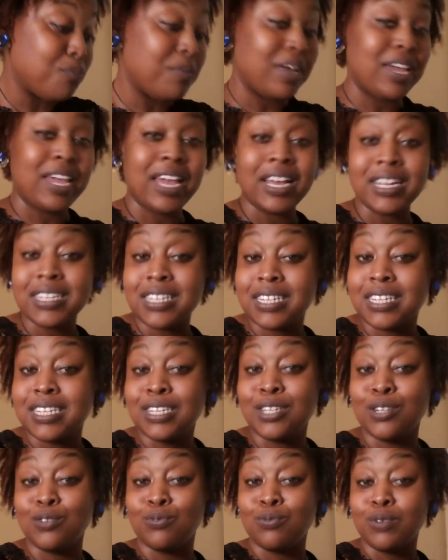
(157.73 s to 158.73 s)
on my
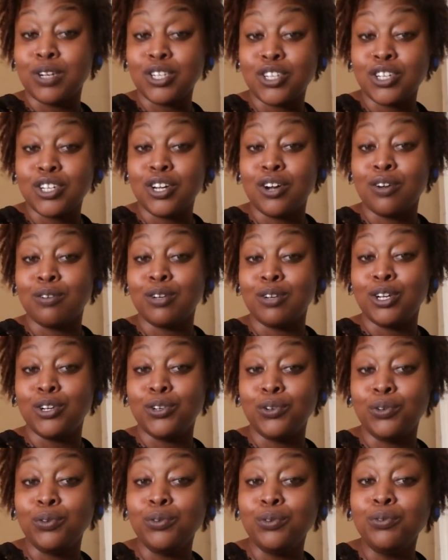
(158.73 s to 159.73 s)
exes, what you gonna
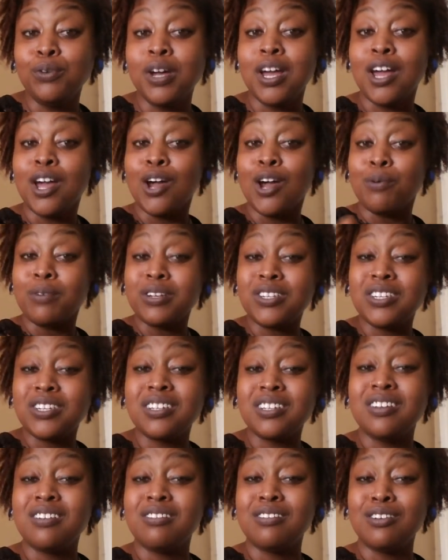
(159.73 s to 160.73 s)
do? What
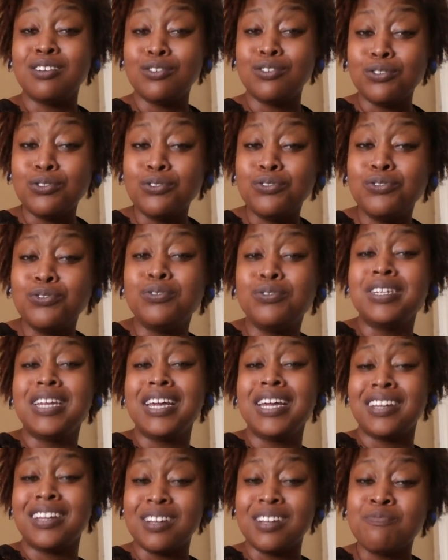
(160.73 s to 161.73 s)
you gonna do when
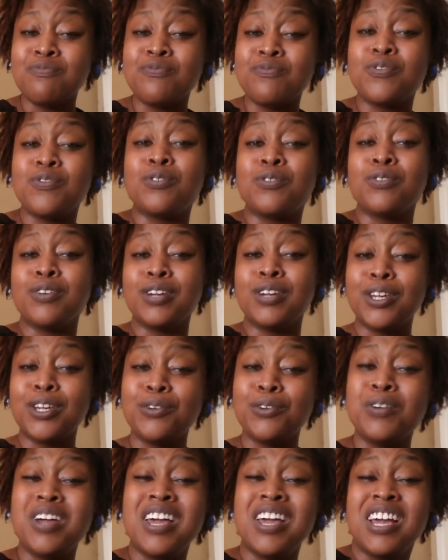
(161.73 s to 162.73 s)
they come for
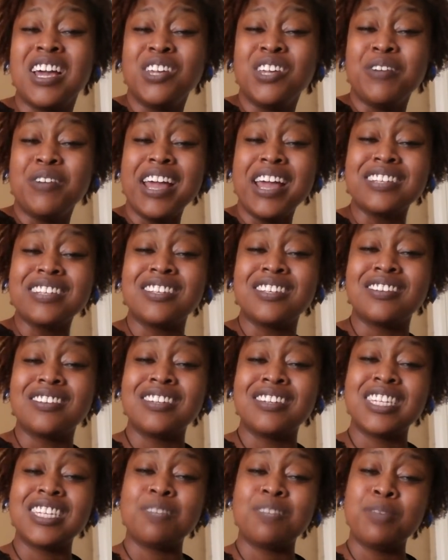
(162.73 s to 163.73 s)
you? Your exes
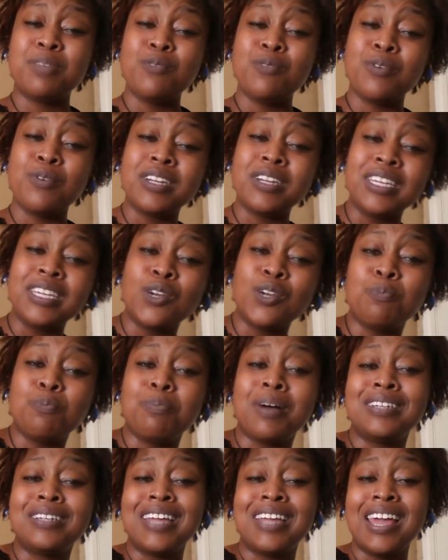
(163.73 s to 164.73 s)
just be wanting you
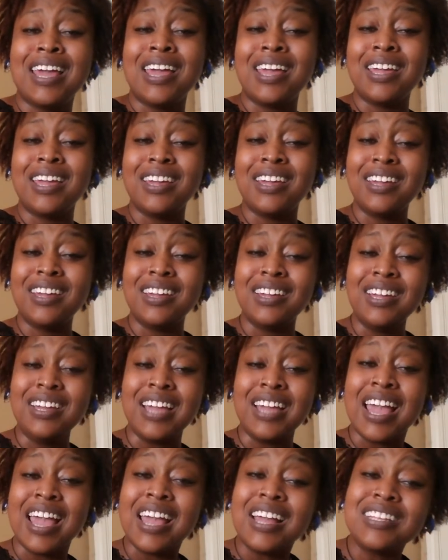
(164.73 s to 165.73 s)
by day,
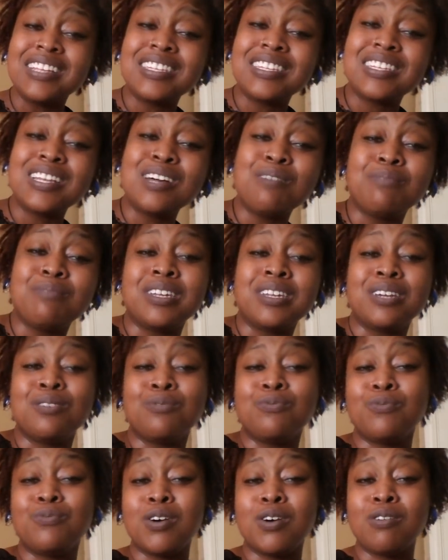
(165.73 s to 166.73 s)
and some
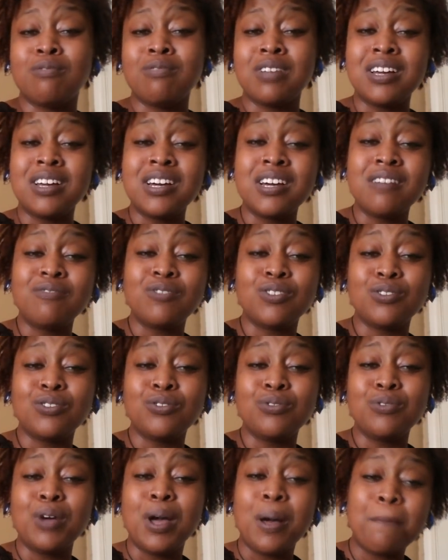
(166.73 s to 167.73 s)
men won't love
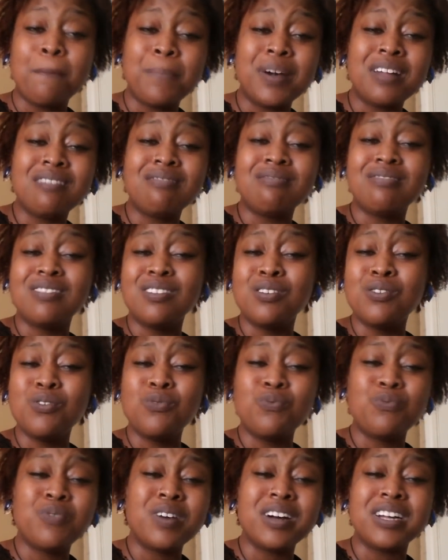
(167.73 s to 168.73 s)
to, but
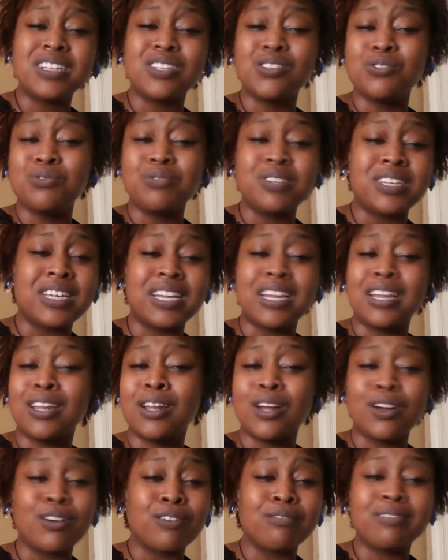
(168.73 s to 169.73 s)
the ones who didn't
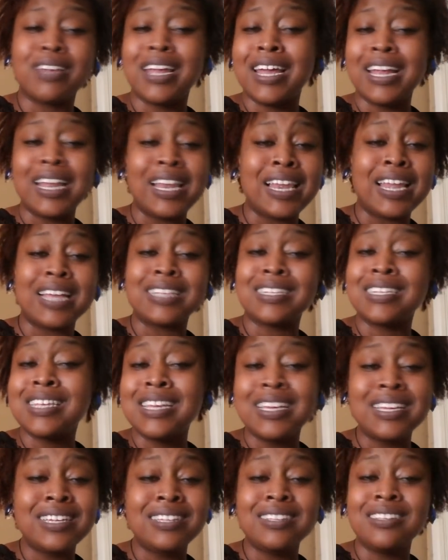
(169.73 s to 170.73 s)
learn their
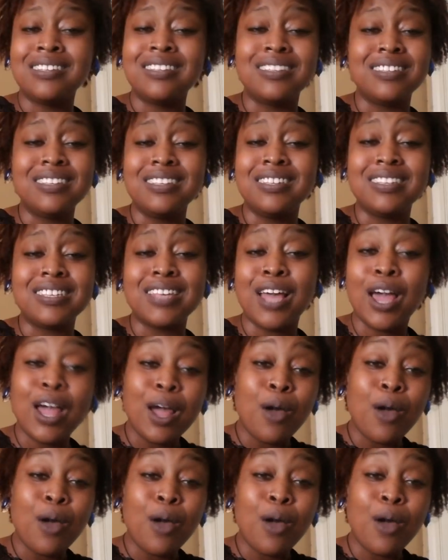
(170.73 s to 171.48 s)
lessons,